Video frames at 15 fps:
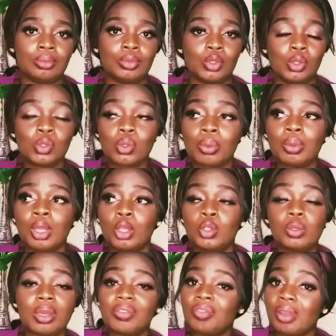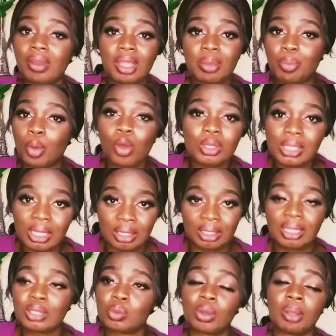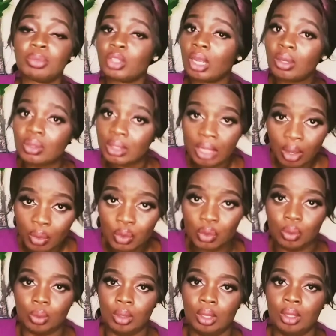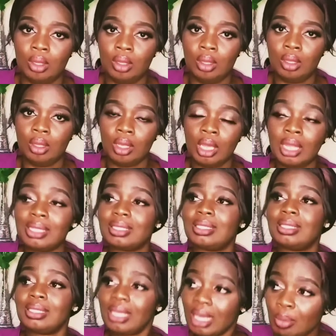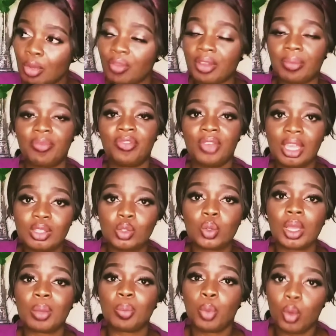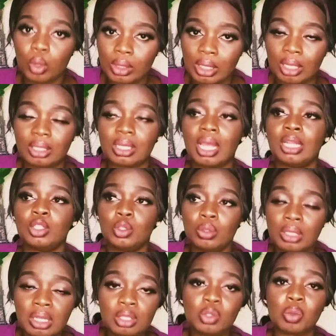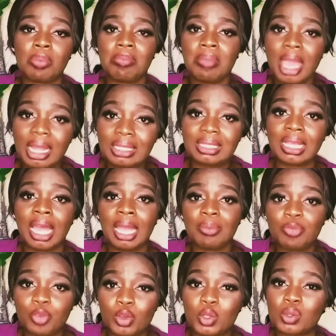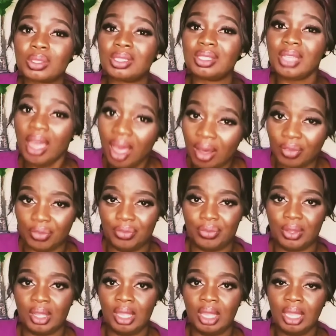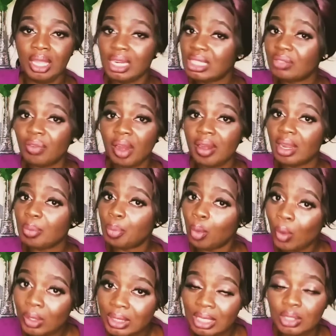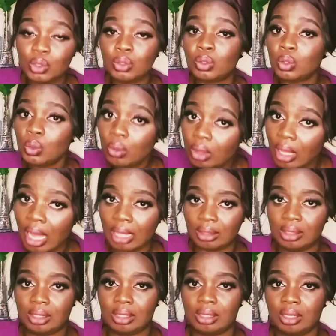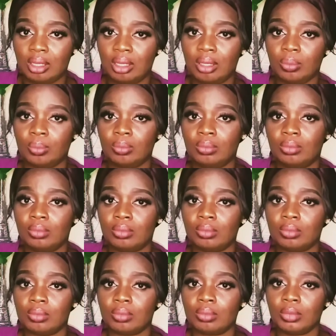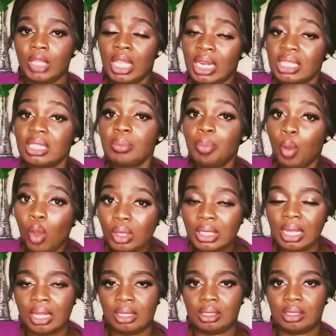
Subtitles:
So you are very important. That's what I'm trying to tell you. In the scheme of affairs, you are important and you need to make time for yourself. It is very important you do that. It is important.